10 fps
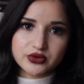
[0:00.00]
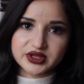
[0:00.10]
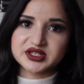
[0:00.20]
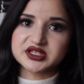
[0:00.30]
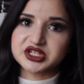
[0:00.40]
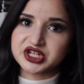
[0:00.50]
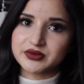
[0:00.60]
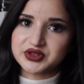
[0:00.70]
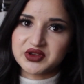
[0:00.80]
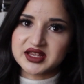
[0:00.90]
new releases to
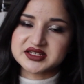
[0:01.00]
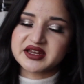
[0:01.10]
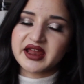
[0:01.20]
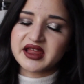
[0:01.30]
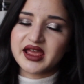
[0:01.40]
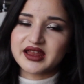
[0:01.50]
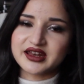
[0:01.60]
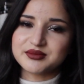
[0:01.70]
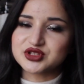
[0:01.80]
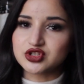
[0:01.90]
share with you guys today,
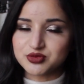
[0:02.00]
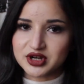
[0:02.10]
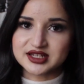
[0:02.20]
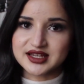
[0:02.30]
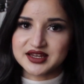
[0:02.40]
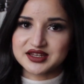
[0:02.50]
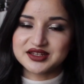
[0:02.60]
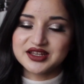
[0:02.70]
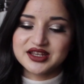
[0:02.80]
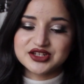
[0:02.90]
and I'm super
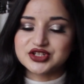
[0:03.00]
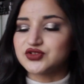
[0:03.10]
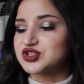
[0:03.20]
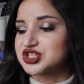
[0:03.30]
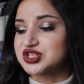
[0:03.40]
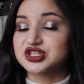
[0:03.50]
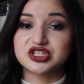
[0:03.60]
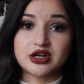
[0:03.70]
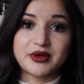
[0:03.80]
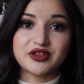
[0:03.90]
excited to just
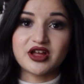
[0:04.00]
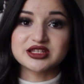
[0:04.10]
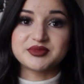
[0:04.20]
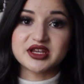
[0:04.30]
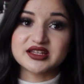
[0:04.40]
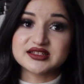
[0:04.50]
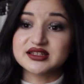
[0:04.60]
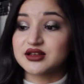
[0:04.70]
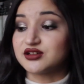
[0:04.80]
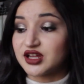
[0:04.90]
share my thoughts
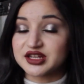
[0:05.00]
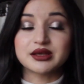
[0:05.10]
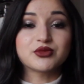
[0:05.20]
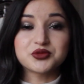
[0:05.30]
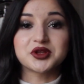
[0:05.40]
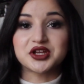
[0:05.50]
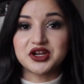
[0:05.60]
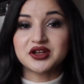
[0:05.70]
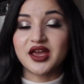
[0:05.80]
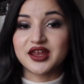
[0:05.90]
because a lot of them were really
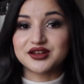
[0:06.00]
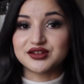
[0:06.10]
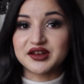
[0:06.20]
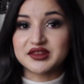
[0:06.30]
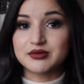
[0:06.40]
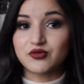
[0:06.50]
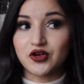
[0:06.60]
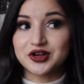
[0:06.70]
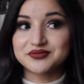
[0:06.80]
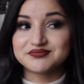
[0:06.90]
good and a lot of them
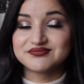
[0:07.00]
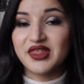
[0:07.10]
were